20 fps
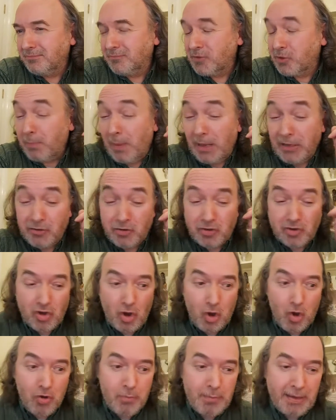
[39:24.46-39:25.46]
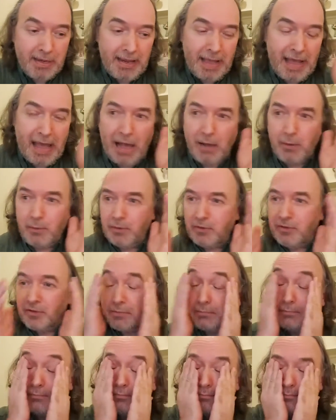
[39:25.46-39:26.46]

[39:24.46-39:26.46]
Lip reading: Spent so many hours